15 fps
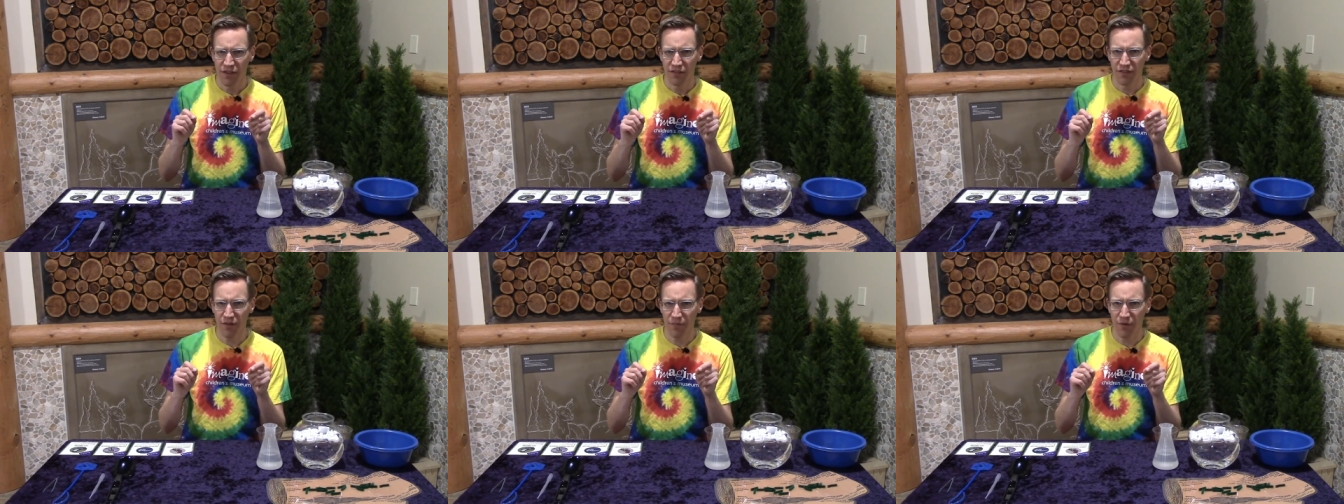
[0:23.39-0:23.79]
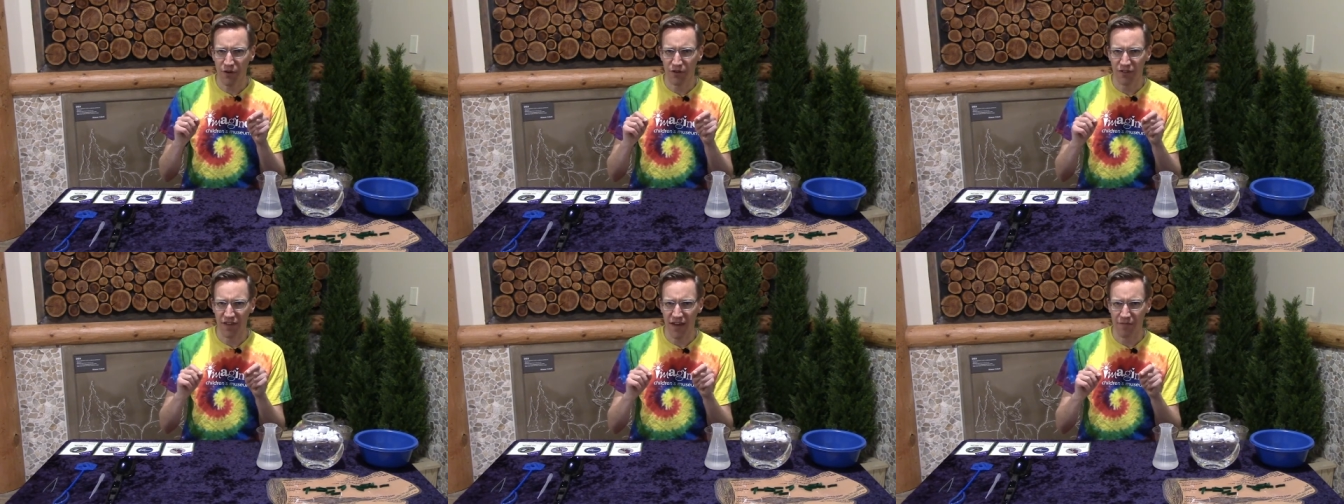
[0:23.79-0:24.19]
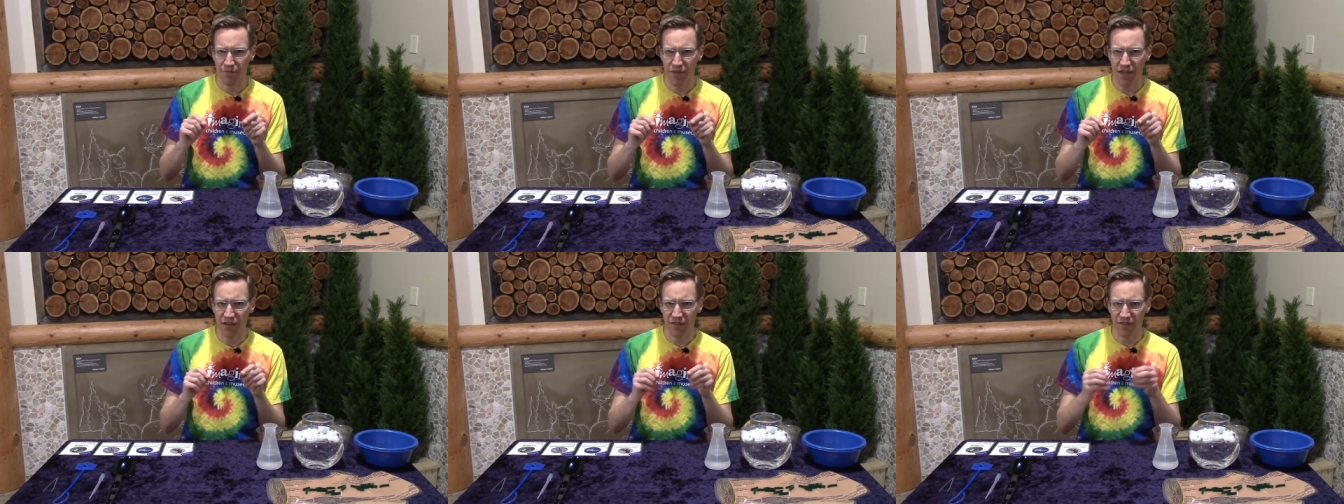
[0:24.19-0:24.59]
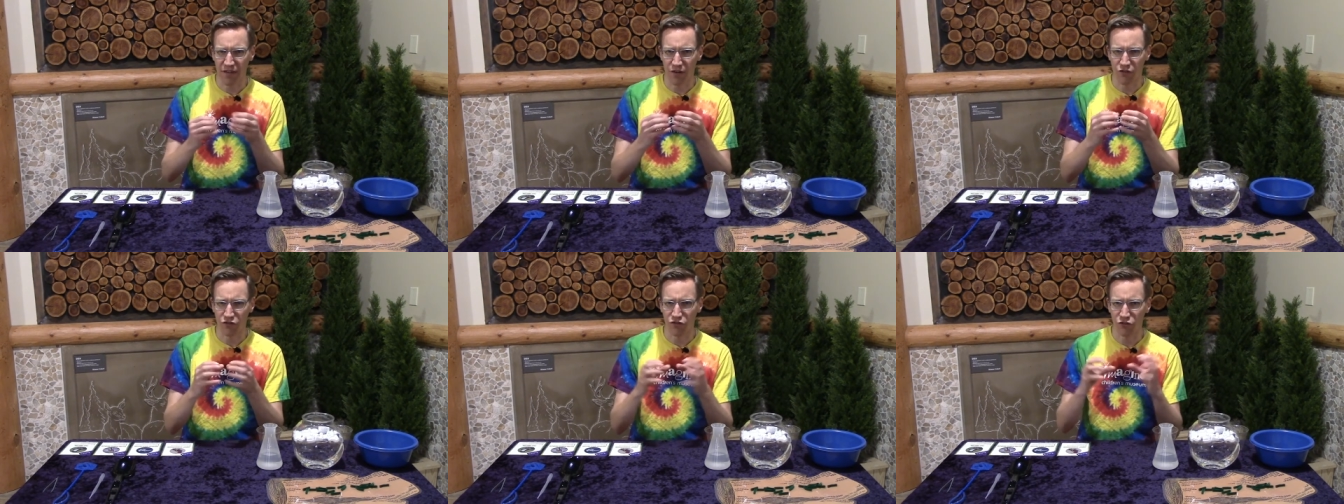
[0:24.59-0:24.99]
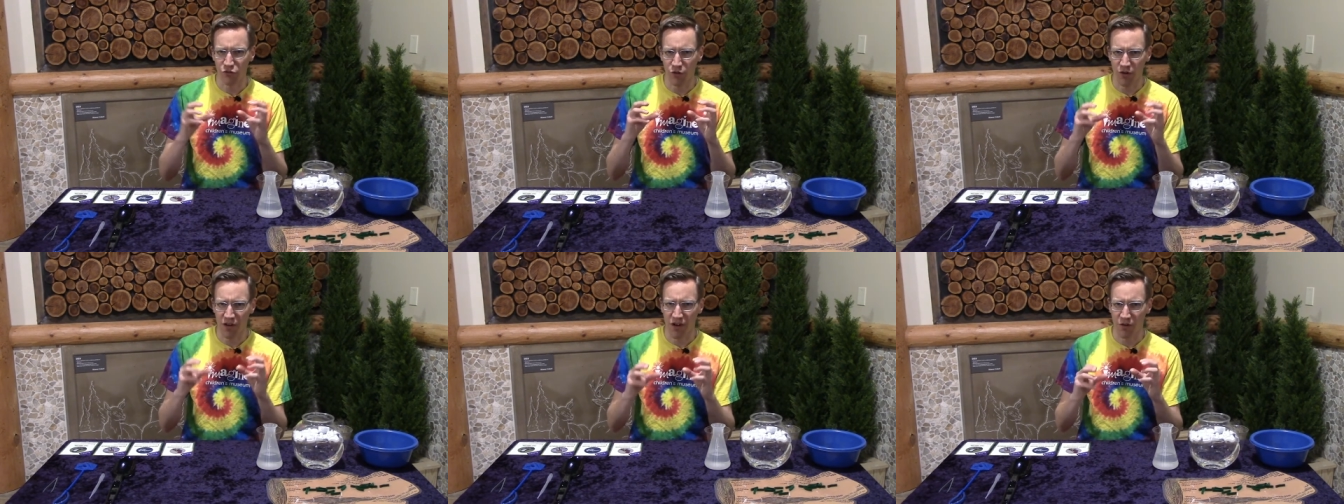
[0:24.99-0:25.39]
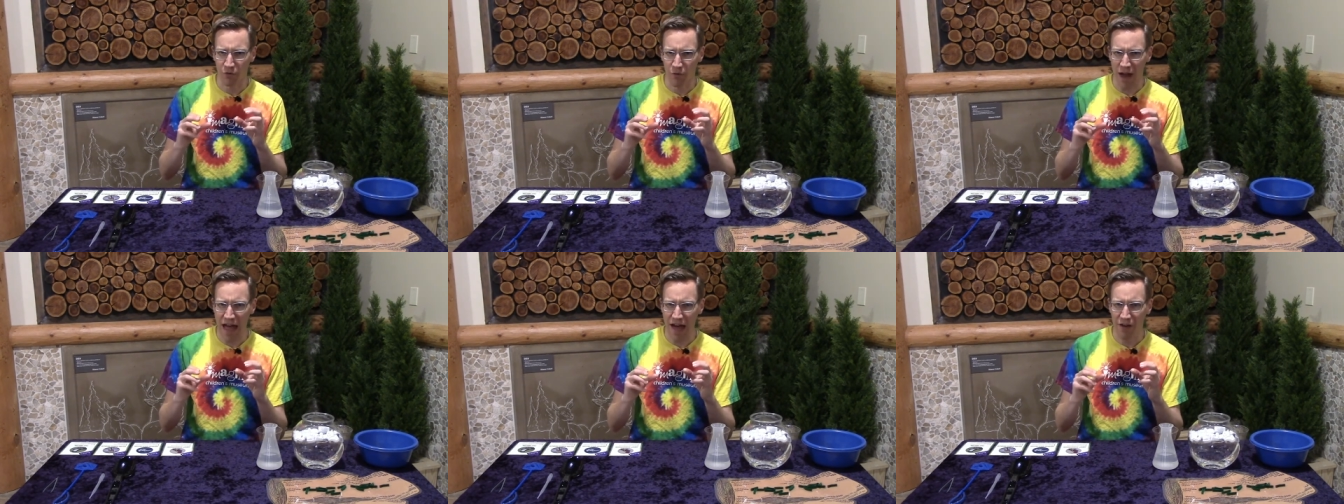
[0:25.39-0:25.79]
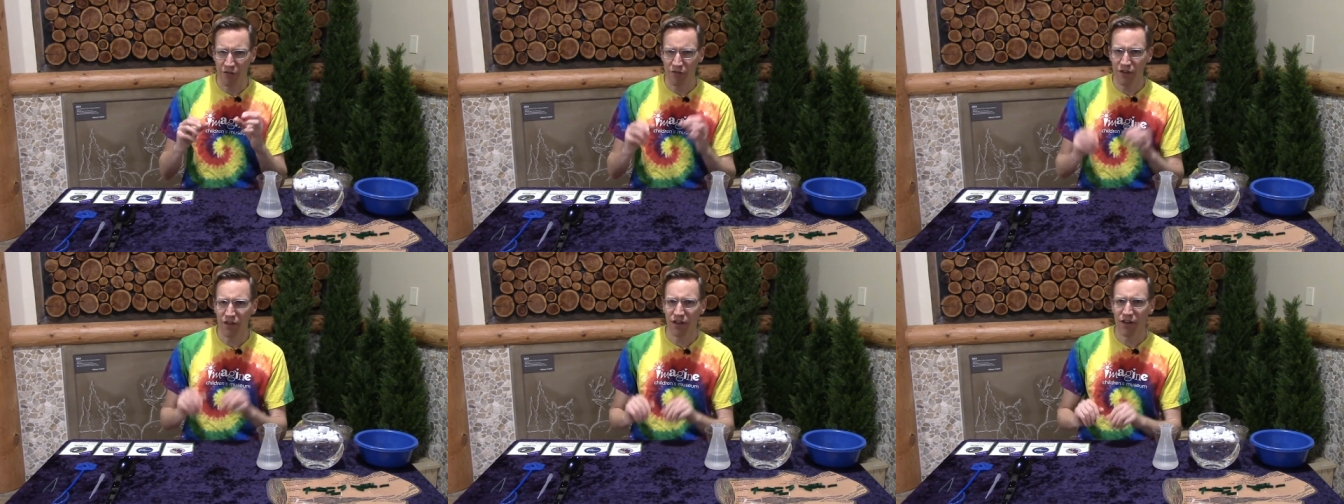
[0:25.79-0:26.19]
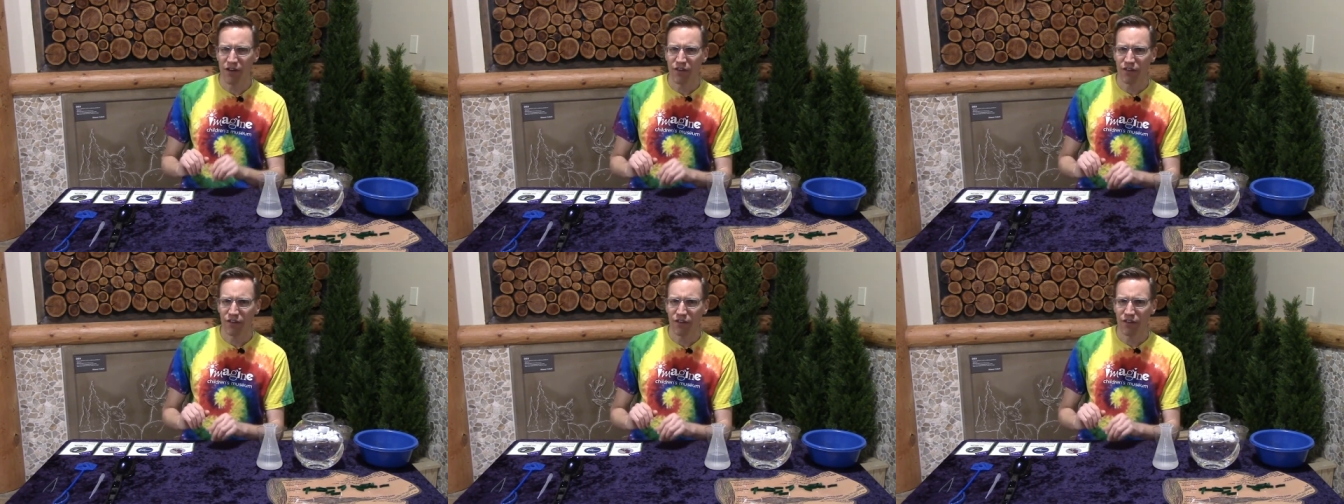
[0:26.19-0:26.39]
Some birds have beaks that are short and round.